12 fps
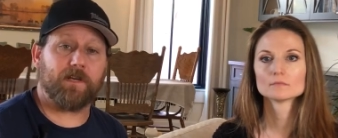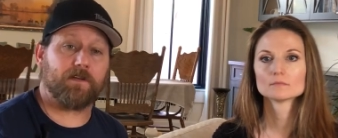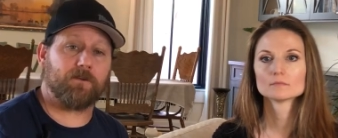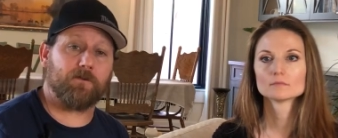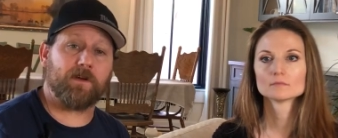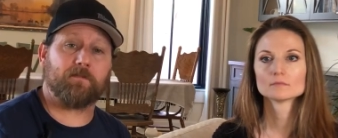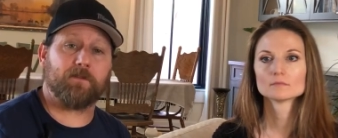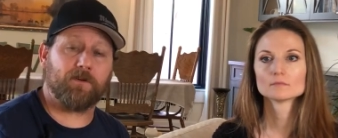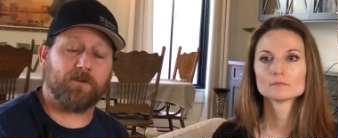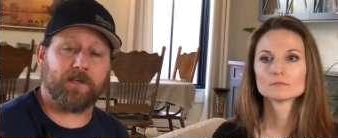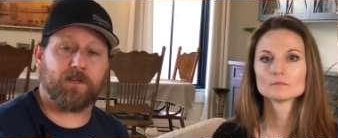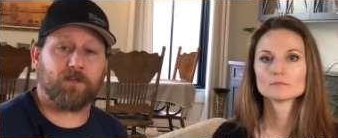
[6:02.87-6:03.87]
Speaker 1: and green
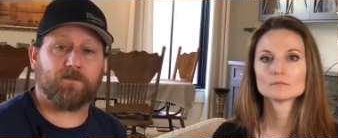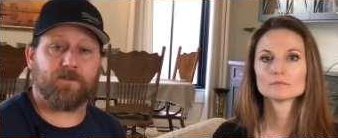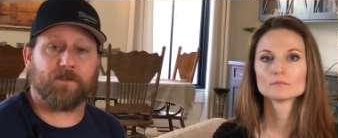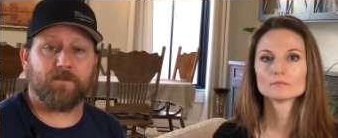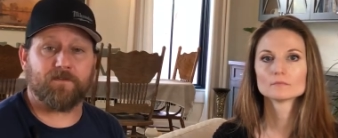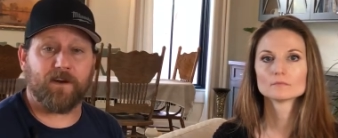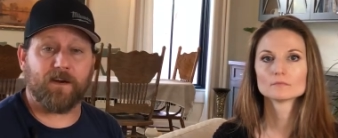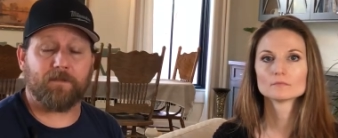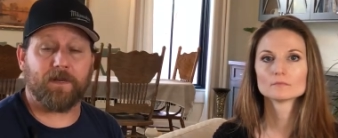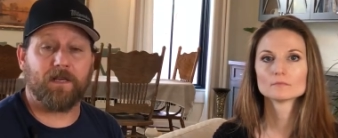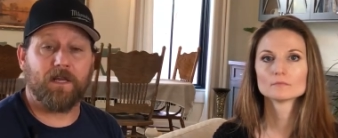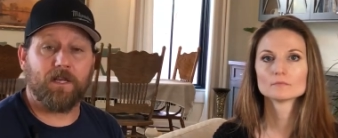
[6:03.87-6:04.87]
building good for the
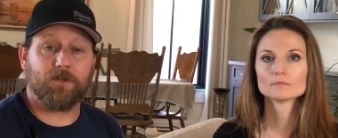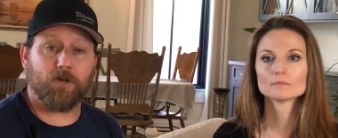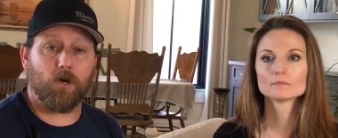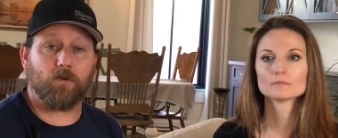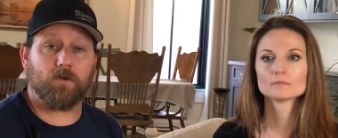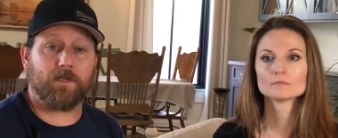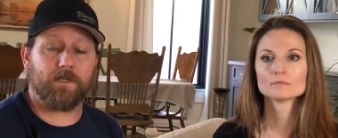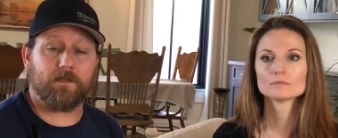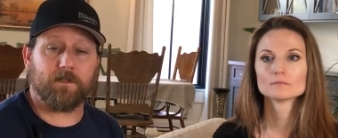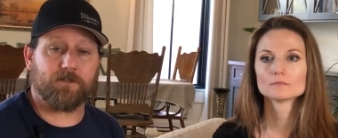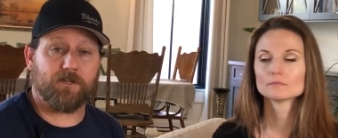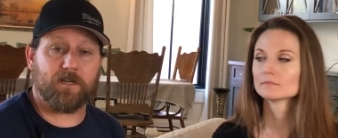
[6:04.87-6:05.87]
environment totally
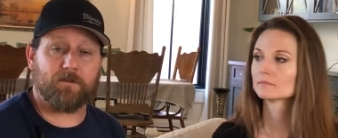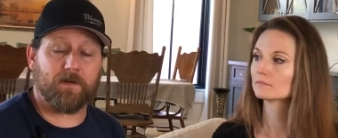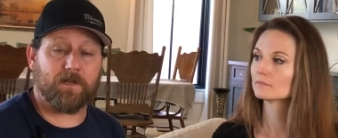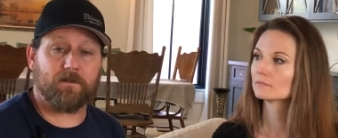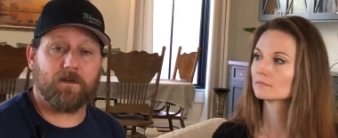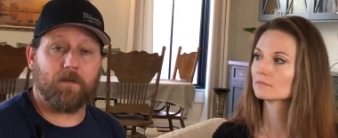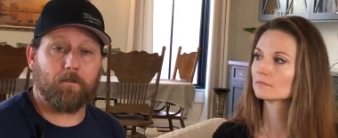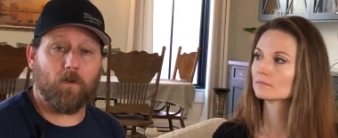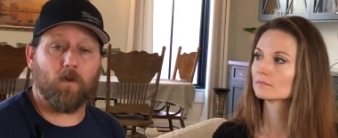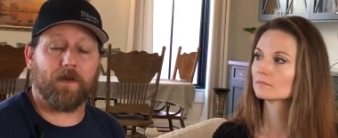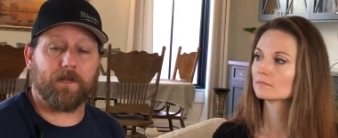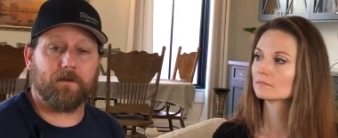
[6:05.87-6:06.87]
legitimate
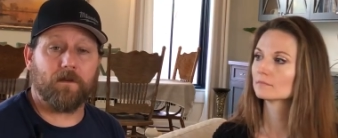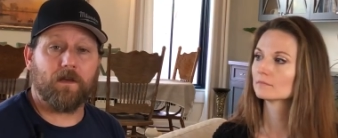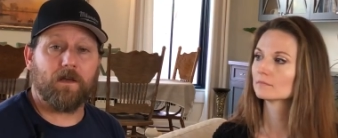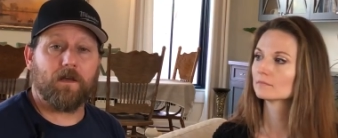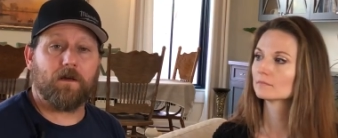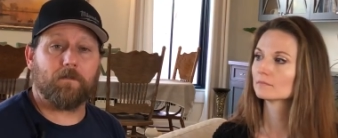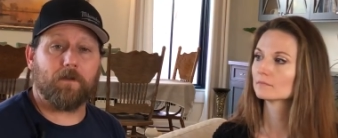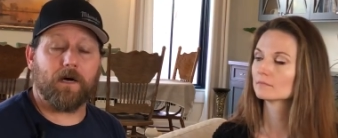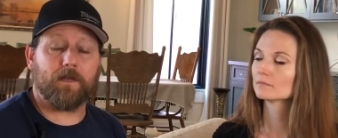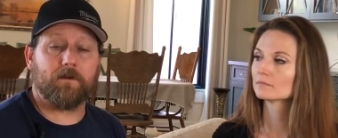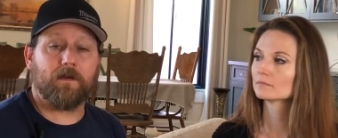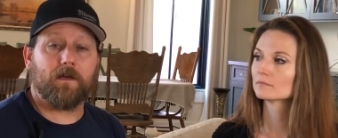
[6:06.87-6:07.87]
point.
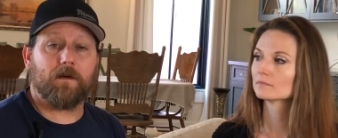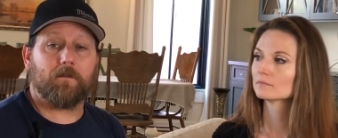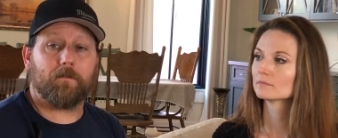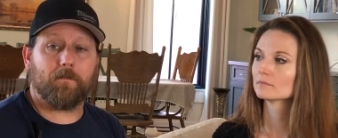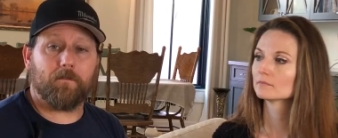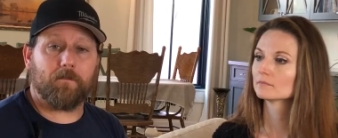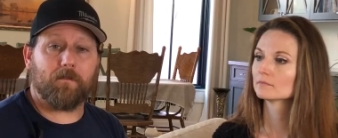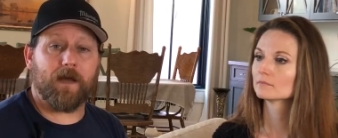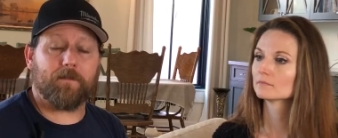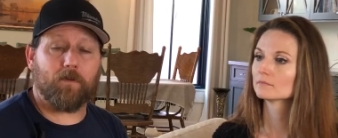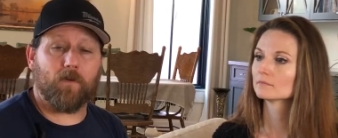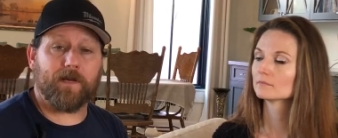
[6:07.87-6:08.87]
But
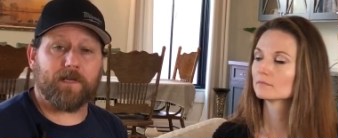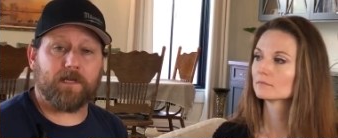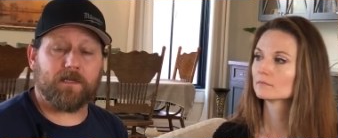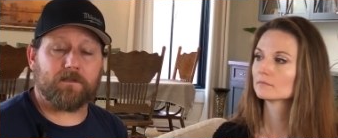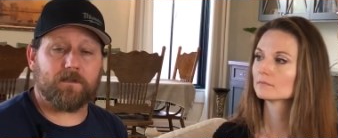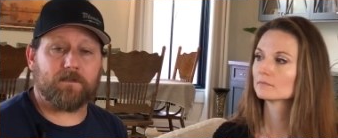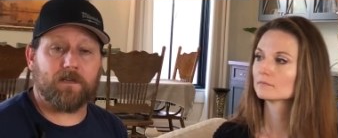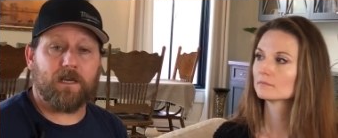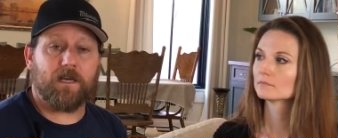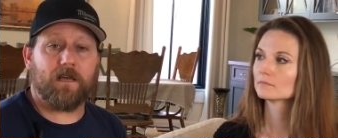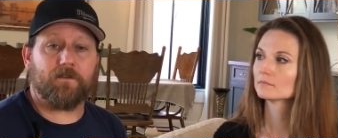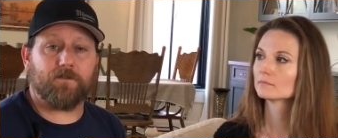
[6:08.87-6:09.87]
my point is, is
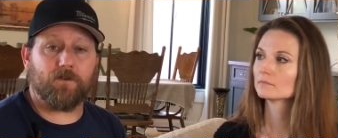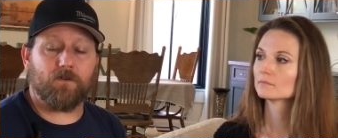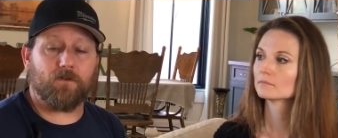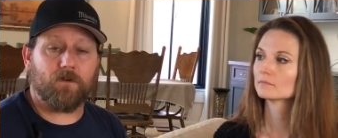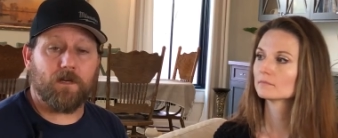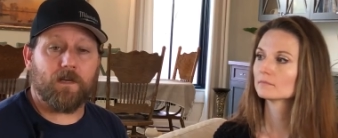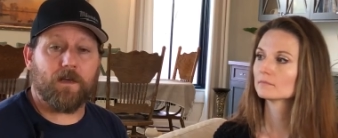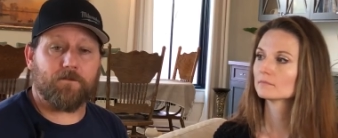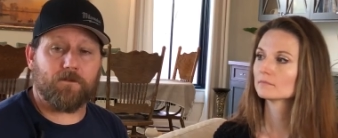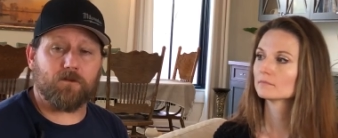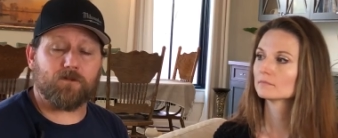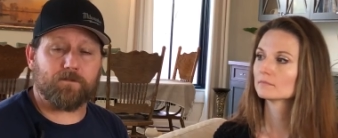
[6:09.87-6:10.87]
if you
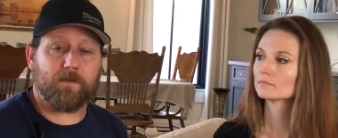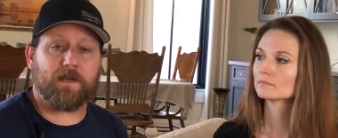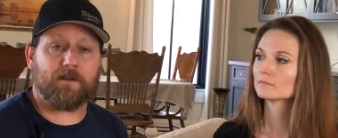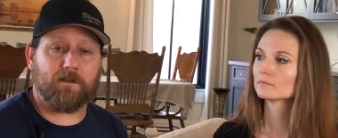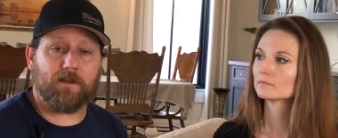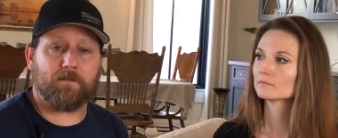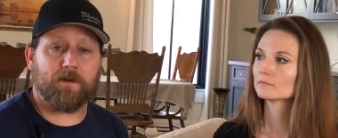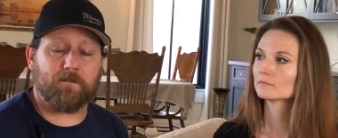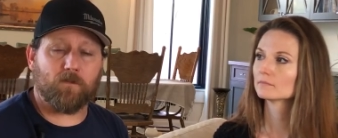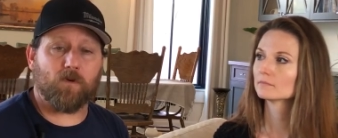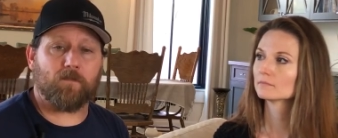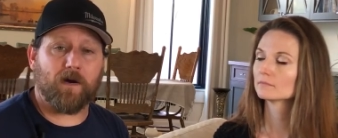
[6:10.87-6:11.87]
if you spend a little bit
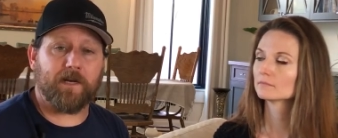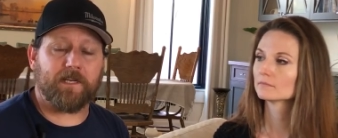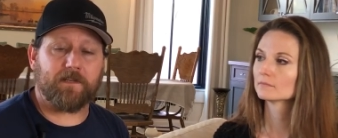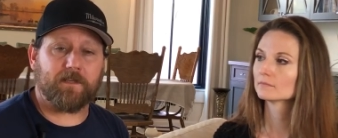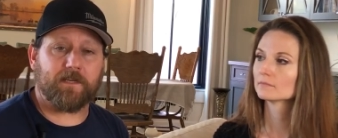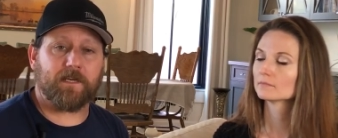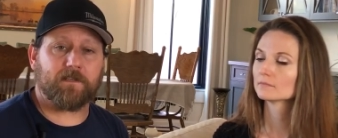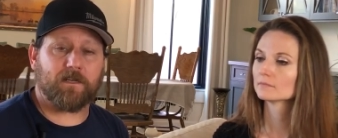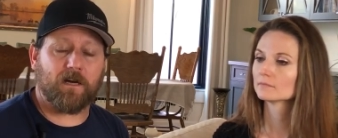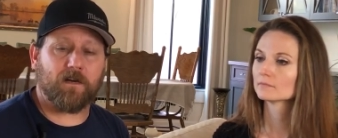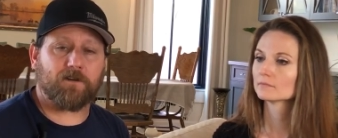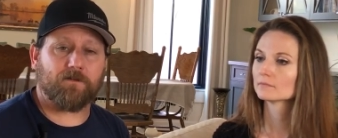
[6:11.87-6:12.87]
more money to get
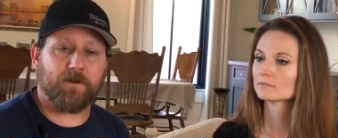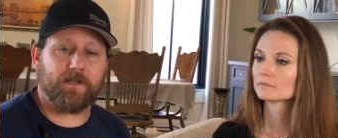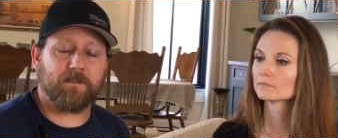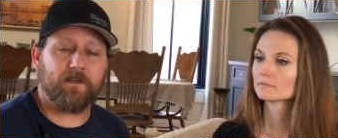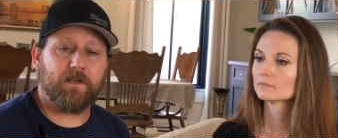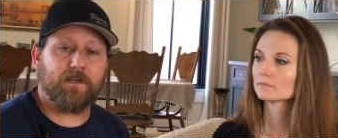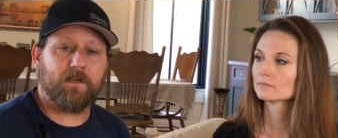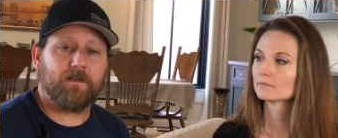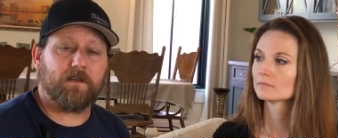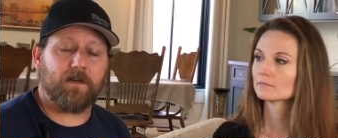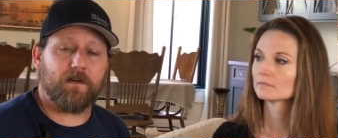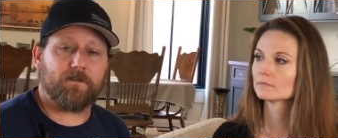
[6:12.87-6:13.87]
concrete,
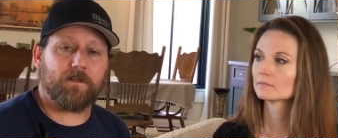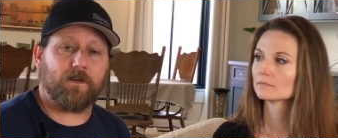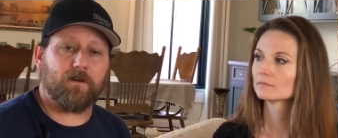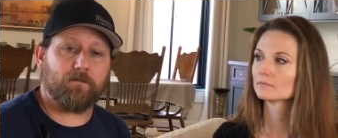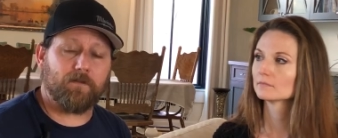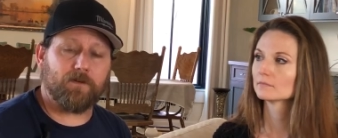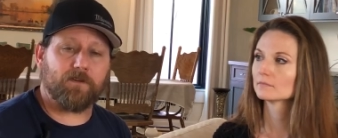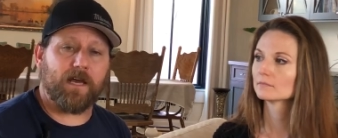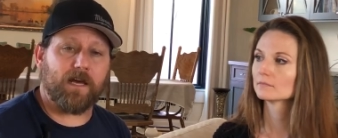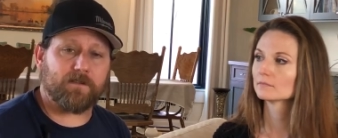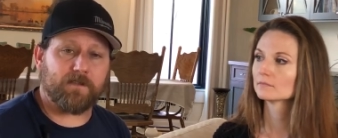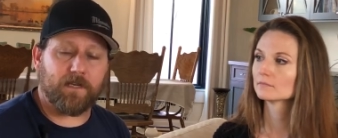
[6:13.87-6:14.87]
uh, you know, and build a
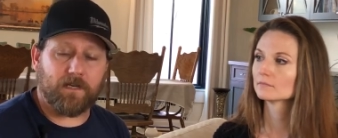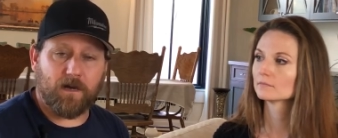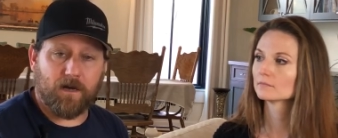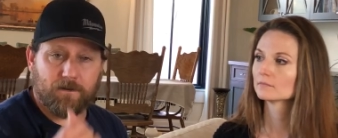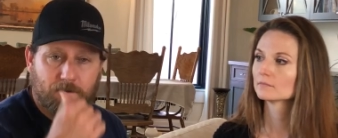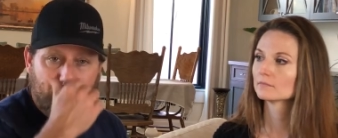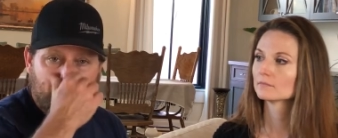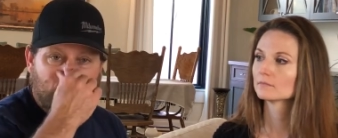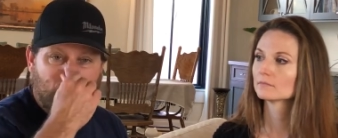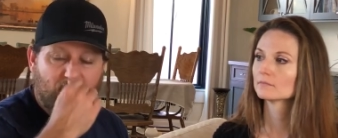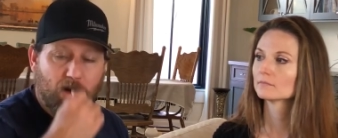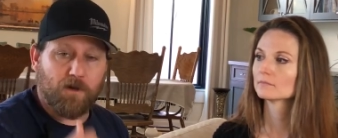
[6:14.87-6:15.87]
house out of concrete,
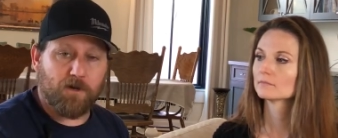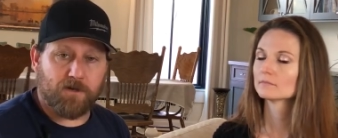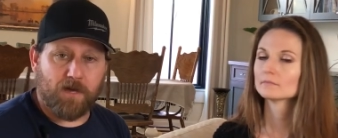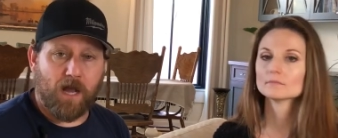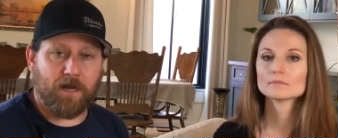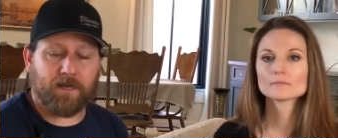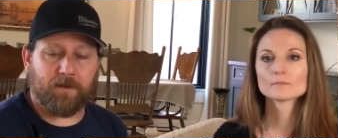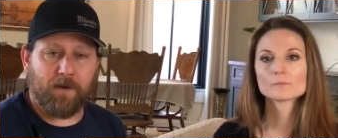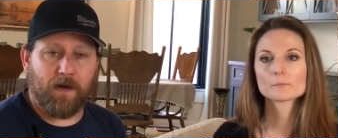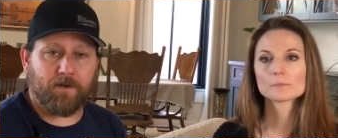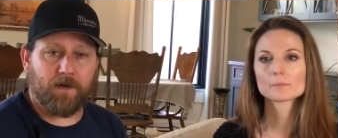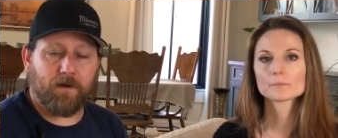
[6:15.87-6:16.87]
you're talking
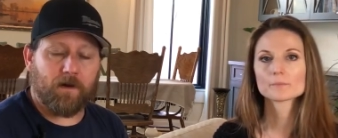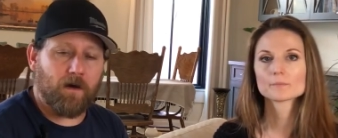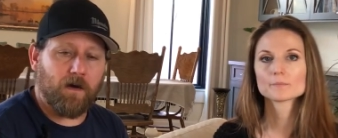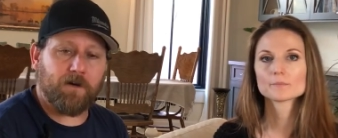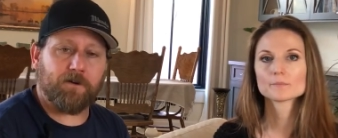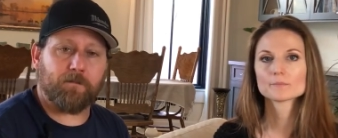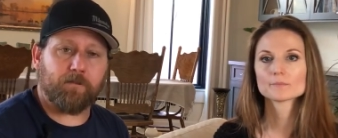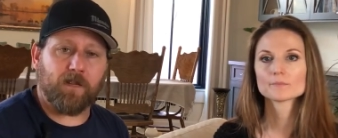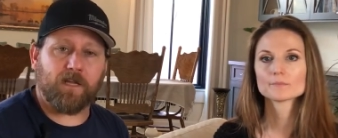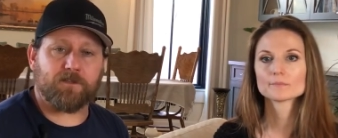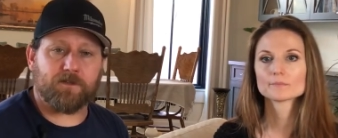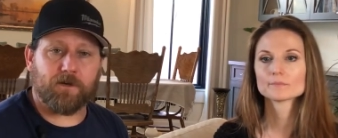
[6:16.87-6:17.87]
about a, a hundred
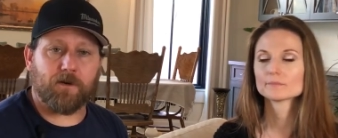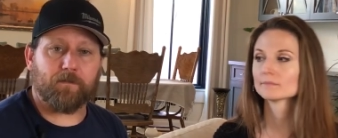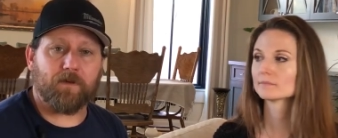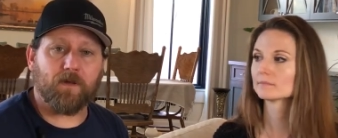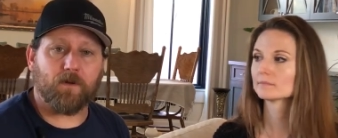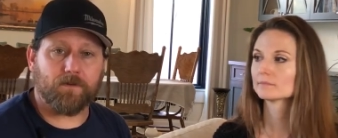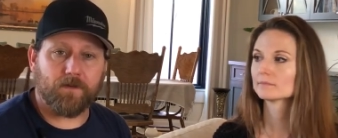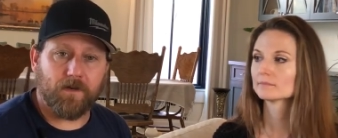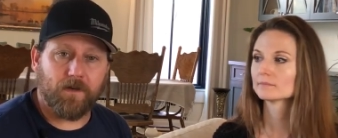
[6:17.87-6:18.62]
plus year build.